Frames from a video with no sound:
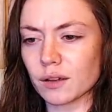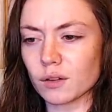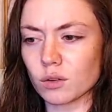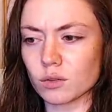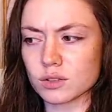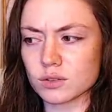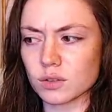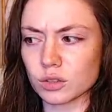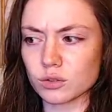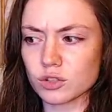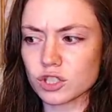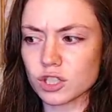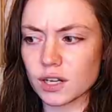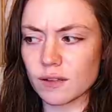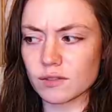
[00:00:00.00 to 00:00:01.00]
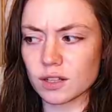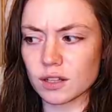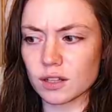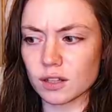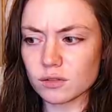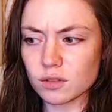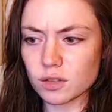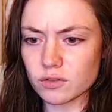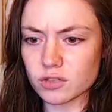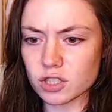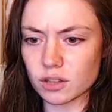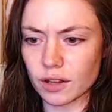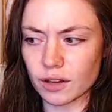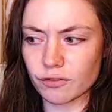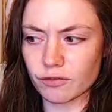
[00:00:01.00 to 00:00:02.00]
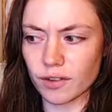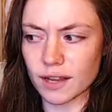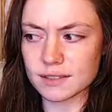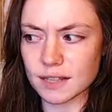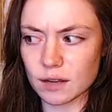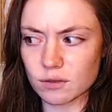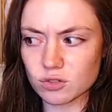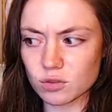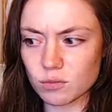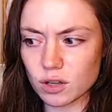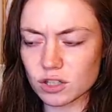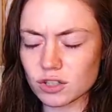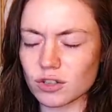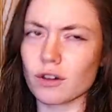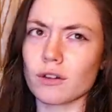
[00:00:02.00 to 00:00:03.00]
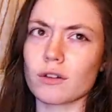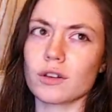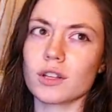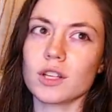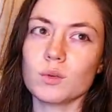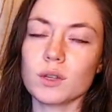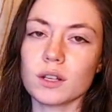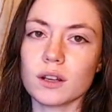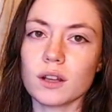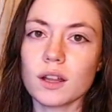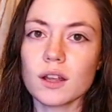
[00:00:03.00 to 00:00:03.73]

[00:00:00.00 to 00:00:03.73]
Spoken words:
oh, is Lelouch gonna have to kill her if she, like, finds out too much? Nah, he wouldn't.